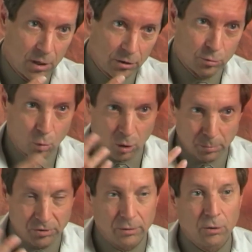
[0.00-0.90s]
bugs,
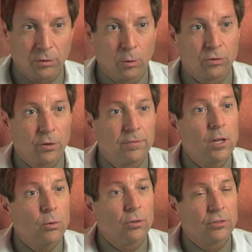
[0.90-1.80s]
worms, and those are the
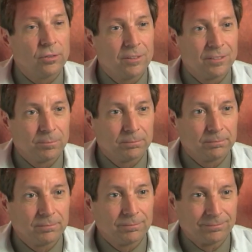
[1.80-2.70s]
floaters.
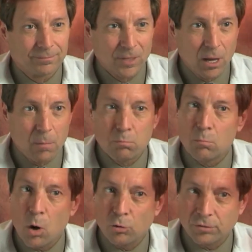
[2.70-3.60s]

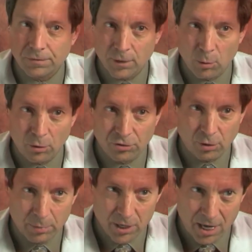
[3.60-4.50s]
Most
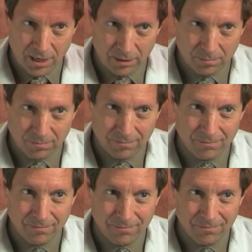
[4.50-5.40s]
floaters are benign,
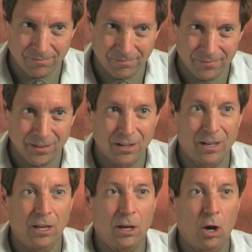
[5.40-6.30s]

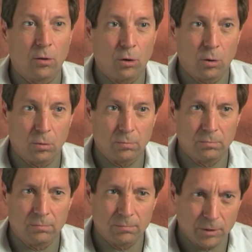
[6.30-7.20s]
although
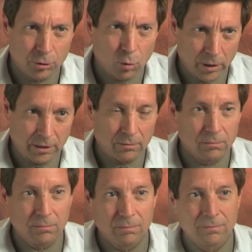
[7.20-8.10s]
annoying.